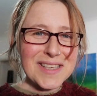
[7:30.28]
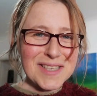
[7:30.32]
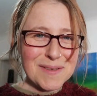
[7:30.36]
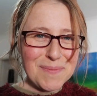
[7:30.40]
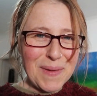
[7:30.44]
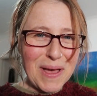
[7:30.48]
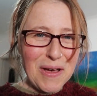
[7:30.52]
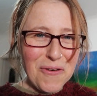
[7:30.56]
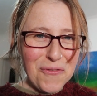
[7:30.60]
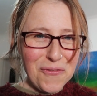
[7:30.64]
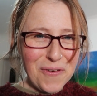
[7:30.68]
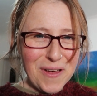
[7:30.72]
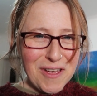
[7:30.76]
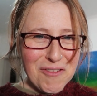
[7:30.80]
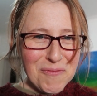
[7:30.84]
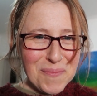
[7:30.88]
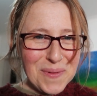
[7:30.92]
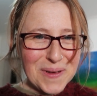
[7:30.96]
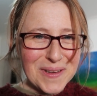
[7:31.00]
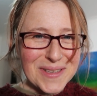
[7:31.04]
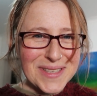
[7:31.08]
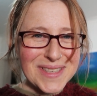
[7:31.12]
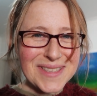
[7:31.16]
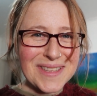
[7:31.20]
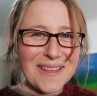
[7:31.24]
It's about
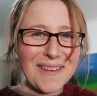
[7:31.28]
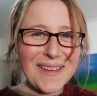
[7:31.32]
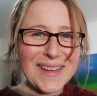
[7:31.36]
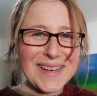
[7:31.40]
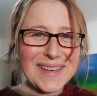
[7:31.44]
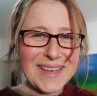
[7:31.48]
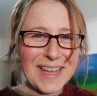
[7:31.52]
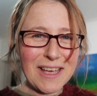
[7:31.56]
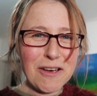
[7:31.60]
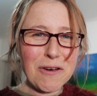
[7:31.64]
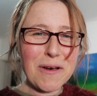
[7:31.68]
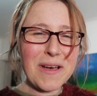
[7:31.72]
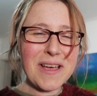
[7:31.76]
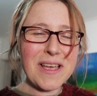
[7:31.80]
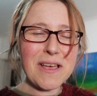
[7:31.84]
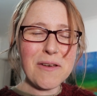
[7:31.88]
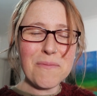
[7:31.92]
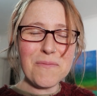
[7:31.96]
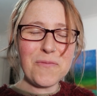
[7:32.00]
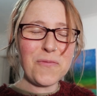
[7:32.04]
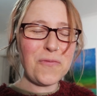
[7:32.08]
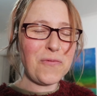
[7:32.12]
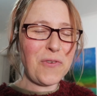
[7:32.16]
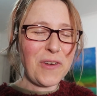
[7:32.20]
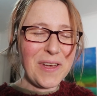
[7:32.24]
9:05 now. I
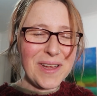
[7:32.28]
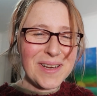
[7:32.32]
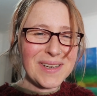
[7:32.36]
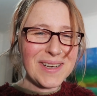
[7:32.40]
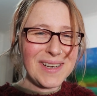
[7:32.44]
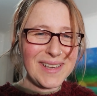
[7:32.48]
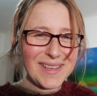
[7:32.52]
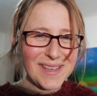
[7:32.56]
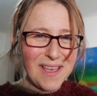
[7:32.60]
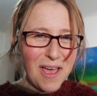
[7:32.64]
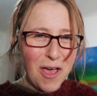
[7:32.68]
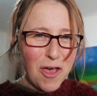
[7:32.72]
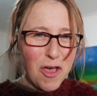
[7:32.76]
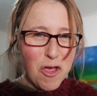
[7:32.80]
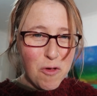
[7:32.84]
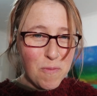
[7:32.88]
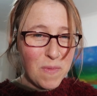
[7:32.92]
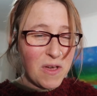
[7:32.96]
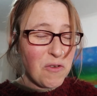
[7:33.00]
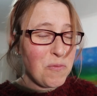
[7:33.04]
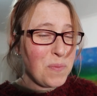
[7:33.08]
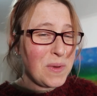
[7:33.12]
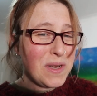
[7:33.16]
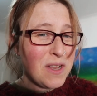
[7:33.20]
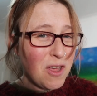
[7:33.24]
am finally
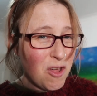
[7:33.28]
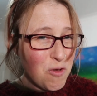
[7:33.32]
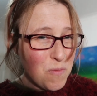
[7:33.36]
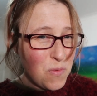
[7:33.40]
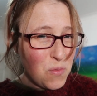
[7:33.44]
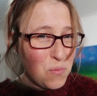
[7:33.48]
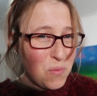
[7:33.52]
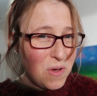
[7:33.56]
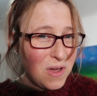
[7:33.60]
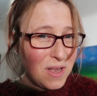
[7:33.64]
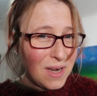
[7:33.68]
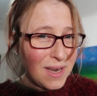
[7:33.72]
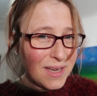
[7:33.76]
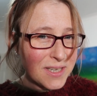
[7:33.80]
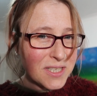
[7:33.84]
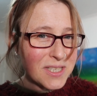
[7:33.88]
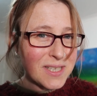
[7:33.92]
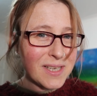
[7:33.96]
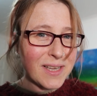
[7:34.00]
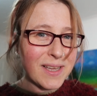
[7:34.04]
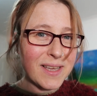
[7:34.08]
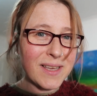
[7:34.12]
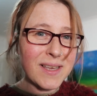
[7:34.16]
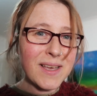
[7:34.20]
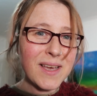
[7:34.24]
home. I've been home a while,
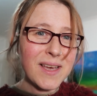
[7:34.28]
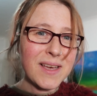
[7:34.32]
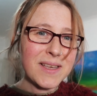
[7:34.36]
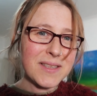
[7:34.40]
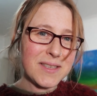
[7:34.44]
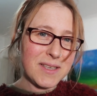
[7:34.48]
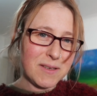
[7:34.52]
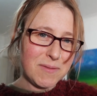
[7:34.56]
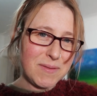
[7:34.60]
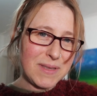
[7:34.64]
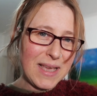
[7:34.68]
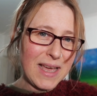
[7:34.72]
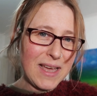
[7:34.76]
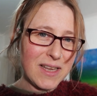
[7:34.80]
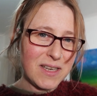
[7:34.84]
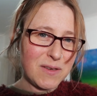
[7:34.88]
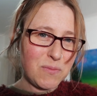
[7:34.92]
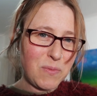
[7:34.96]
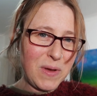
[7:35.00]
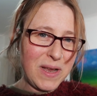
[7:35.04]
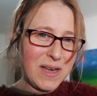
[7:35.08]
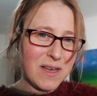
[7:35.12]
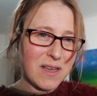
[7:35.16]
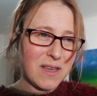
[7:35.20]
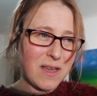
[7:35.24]
actually. So
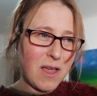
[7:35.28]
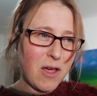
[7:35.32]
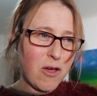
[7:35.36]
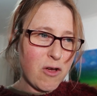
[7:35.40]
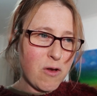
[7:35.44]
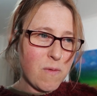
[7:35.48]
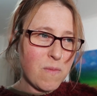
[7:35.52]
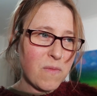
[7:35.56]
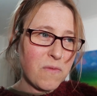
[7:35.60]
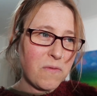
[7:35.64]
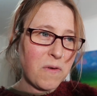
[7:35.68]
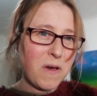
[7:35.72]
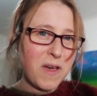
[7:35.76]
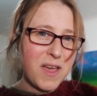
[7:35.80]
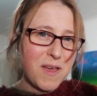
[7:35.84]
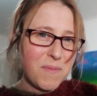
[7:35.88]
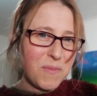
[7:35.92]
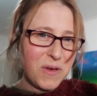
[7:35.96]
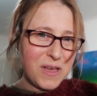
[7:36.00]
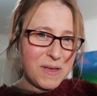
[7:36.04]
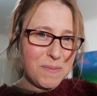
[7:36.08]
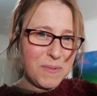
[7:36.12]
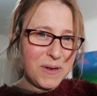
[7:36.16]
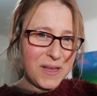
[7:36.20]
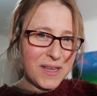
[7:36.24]
Dad went home via
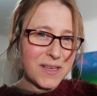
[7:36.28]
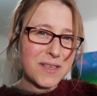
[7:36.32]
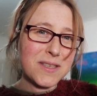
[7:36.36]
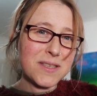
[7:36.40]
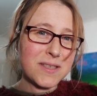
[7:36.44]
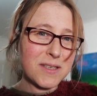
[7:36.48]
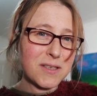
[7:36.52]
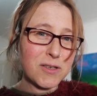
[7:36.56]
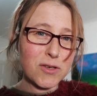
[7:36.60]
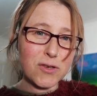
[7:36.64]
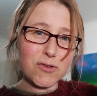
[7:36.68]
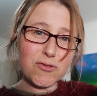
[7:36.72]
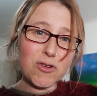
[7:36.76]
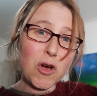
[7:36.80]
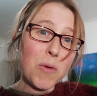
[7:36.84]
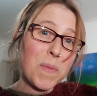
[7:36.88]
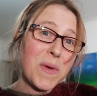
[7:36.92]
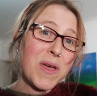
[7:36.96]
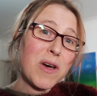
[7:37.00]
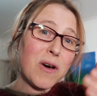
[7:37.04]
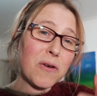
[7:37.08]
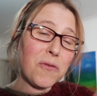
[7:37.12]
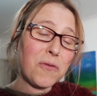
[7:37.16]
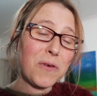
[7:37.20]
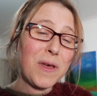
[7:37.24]
my place to drop
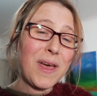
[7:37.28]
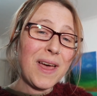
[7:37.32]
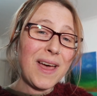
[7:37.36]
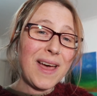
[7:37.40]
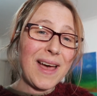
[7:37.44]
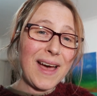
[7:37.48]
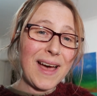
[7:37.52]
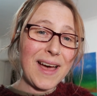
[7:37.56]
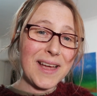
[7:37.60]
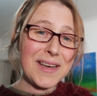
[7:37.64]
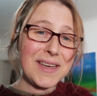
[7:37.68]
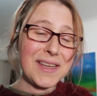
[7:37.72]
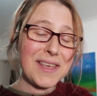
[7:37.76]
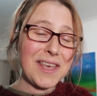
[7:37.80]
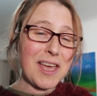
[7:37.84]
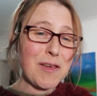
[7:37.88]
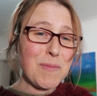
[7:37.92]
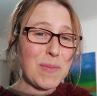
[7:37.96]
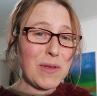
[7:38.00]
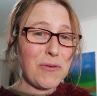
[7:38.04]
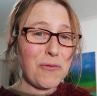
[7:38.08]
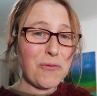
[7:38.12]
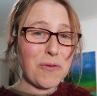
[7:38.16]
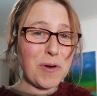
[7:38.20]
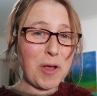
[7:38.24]
me off, and he
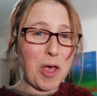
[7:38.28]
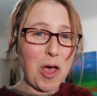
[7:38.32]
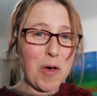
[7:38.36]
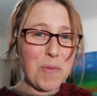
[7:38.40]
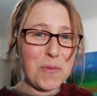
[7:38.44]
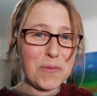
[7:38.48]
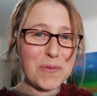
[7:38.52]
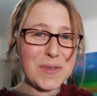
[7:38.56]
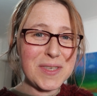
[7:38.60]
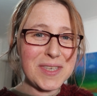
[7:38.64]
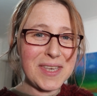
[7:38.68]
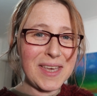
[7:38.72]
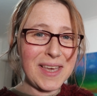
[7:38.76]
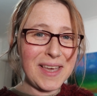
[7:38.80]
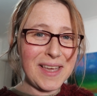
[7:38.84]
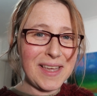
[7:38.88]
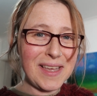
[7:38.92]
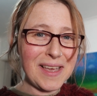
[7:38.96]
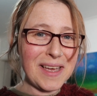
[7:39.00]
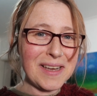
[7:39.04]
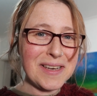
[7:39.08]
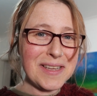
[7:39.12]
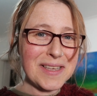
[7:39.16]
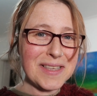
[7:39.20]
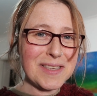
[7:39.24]
came in for a cup of
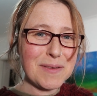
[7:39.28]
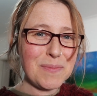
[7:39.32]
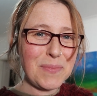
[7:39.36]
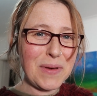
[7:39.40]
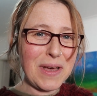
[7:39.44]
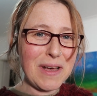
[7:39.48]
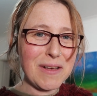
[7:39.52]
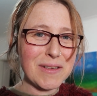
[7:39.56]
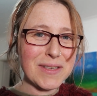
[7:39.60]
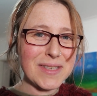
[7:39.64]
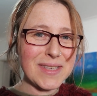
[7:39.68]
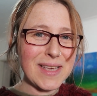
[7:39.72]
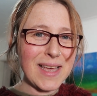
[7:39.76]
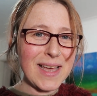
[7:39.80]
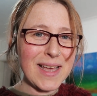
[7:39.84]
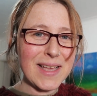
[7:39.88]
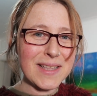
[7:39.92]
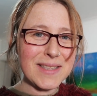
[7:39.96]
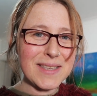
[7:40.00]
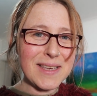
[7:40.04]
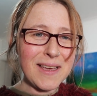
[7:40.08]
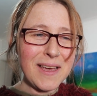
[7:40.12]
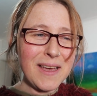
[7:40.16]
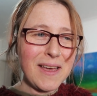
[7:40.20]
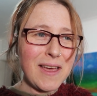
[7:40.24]
tea, and Isabel
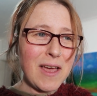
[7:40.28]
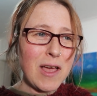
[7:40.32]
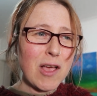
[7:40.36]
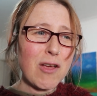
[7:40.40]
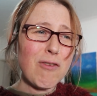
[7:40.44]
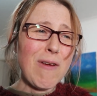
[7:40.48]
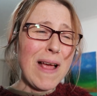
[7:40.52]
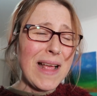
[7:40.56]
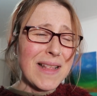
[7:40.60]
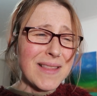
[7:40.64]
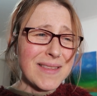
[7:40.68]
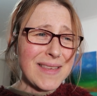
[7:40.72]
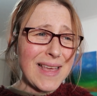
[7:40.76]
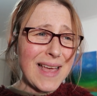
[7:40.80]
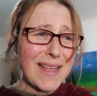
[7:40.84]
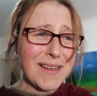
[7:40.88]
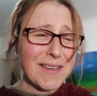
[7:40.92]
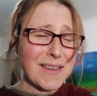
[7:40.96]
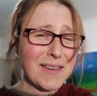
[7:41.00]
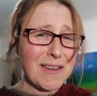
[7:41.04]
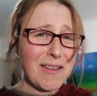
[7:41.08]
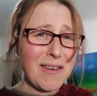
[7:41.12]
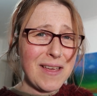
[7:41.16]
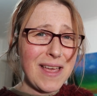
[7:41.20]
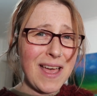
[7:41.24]
said,
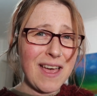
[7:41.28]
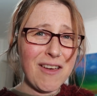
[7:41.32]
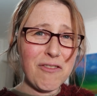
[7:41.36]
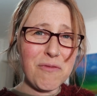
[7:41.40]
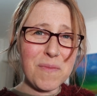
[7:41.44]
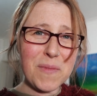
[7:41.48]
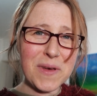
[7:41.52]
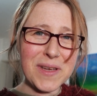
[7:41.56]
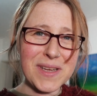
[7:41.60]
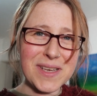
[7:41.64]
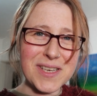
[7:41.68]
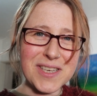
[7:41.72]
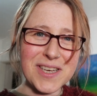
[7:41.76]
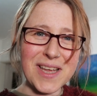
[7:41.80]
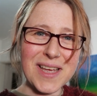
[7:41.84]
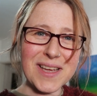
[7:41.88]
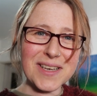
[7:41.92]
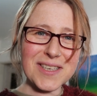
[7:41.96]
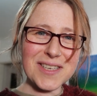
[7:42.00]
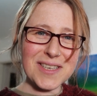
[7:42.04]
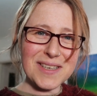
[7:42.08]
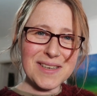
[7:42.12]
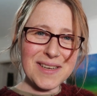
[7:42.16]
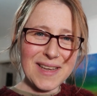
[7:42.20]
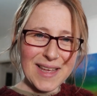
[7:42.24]
"Granddad, can I have my
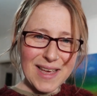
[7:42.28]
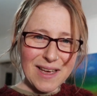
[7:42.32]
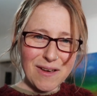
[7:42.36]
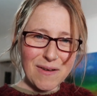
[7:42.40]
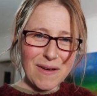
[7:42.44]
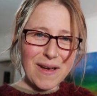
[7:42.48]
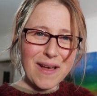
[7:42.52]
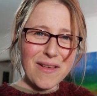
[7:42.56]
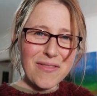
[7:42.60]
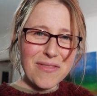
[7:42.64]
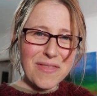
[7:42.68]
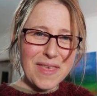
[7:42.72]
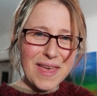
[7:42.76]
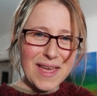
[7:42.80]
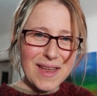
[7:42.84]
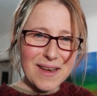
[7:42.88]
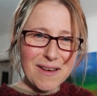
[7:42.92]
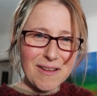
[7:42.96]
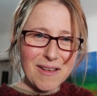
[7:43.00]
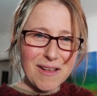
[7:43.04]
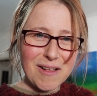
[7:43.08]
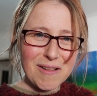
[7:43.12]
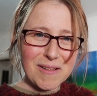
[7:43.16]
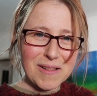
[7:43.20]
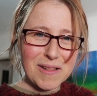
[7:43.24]
injection now, and
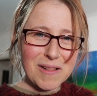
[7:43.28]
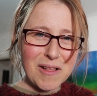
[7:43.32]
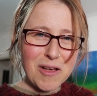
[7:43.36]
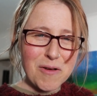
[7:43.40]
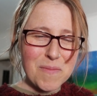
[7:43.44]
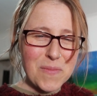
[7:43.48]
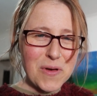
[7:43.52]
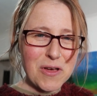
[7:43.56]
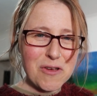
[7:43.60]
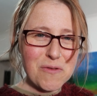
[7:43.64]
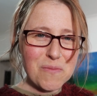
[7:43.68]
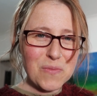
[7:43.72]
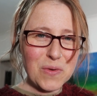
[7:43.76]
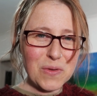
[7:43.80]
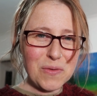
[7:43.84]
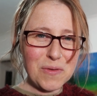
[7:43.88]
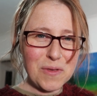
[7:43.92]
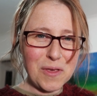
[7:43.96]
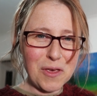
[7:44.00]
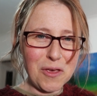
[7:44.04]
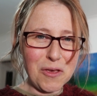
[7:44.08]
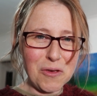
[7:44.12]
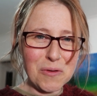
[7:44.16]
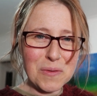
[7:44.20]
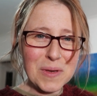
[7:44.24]
then I'll come home with
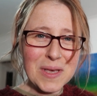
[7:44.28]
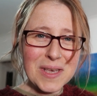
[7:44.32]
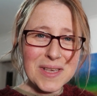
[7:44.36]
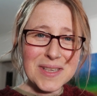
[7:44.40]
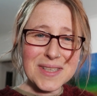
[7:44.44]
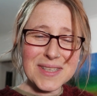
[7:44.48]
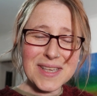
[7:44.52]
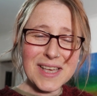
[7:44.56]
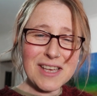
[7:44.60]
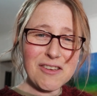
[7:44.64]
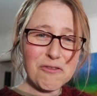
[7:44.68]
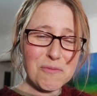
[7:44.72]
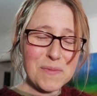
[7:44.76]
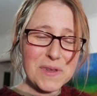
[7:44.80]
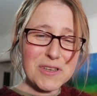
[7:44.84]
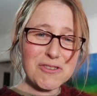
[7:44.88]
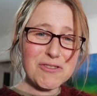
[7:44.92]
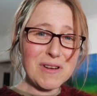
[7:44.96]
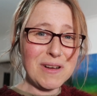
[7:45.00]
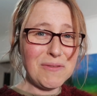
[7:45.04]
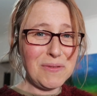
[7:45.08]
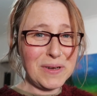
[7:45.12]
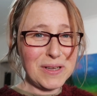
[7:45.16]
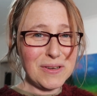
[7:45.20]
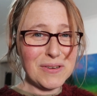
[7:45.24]
you. Save me
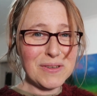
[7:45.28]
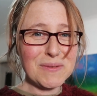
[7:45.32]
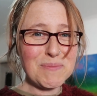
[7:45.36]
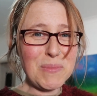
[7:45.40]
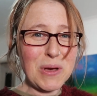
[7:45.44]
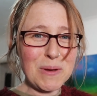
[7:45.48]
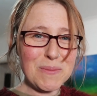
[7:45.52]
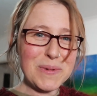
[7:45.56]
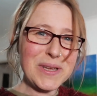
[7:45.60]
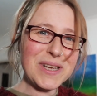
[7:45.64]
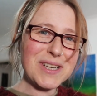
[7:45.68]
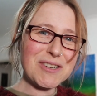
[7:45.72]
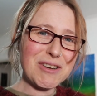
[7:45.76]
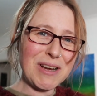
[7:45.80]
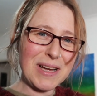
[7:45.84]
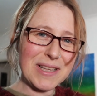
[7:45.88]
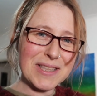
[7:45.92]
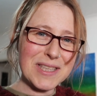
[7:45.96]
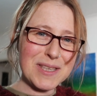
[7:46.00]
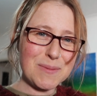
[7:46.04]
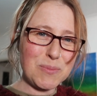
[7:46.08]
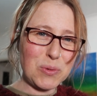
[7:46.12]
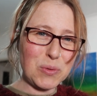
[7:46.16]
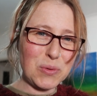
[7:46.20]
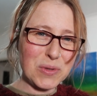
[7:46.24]
travelling on public
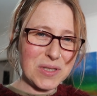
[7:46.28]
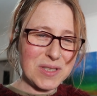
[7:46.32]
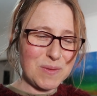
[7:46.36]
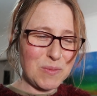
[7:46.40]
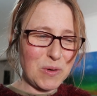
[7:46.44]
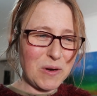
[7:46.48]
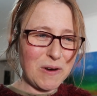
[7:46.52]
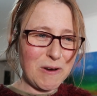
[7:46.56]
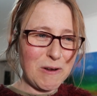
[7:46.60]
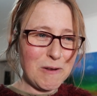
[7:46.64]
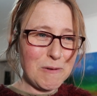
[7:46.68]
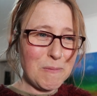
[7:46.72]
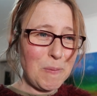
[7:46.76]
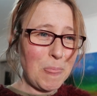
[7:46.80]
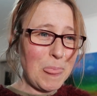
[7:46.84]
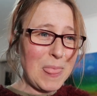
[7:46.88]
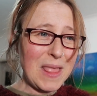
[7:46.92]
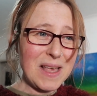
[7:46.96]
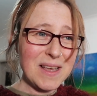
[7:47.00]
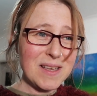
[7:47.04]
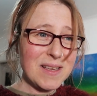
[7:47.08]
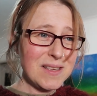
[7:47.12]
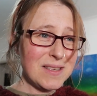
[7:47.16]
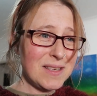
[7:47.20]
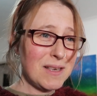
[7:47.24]
transport tomorrow."
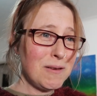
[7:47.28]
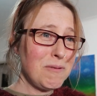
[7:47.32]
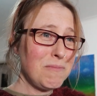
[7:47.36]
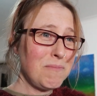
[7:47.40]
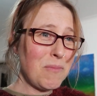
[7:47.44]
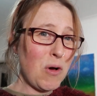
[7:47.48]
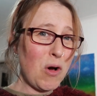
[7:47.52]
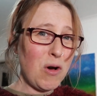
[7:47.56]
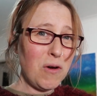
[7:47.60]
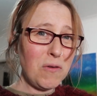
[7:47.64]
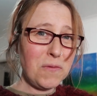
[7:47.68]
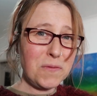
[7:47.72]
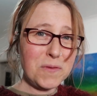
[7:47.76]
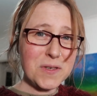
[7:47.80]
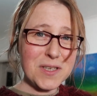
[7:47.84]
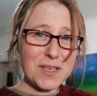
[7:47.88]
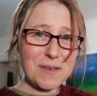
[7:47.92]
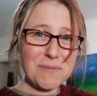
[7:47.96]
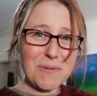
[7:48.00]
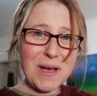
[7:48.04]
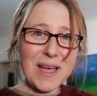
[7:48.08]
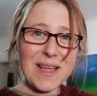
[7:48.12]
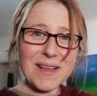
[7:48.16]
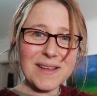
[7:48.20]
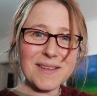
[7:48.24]
So off
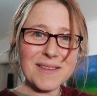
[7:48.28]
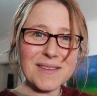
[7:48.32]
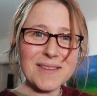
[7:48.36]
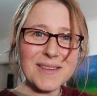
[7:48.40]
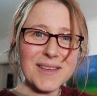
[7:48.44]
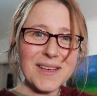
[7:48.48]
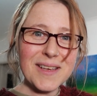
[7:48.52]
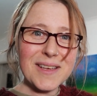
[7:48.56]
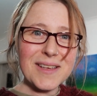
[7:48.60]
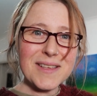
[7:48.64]
she went.